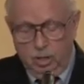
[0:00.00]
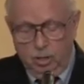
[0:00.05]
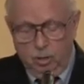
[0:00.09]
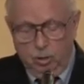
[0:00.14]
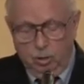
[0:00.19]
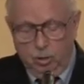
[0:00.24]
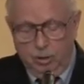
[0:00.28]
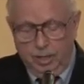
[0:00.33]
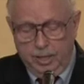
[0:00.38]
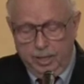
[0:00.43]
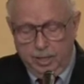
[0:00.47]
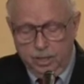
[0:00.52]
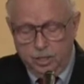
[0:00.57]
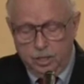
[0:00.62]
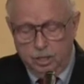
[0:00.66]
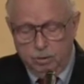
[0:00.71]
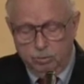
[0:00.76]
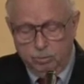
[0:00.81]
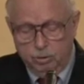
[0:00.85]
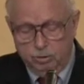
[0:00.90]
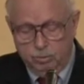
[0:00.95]
who are
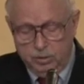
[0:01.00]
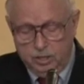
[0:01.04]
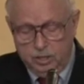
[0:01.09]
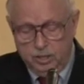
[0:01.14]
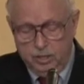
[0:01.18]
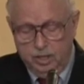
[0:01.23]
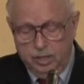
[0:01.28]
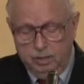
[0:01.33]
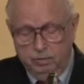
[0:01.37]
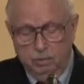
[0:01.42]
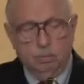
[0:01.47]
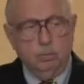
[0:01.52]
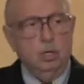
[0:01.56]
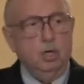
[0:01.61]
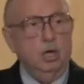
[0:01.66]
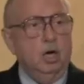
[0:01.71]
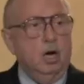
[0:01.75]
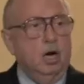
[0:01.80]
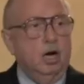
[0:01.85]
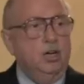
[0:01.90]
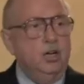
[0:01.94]
eligible to receive them
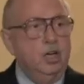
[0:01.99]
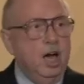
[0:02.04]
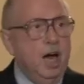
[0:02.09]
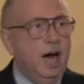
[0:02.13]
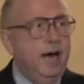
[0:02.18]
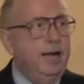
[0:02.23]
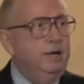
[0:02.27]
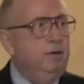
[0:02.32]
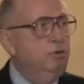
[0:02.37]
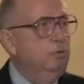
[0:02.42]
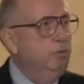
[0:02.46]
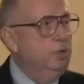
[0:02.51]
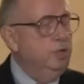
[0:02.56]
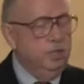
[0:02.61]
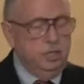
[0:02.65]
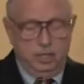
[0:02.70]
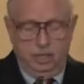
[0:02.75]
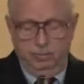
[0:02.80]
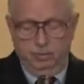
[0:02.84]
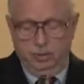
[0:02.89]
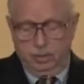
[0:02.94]
are not
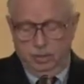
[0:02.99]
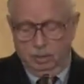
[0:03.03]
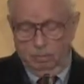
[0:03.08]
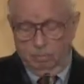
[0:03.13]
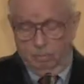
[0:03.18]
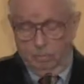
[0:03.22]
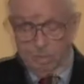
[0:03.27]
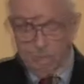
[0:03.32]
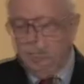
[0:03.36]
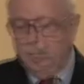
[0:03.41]
receiving them.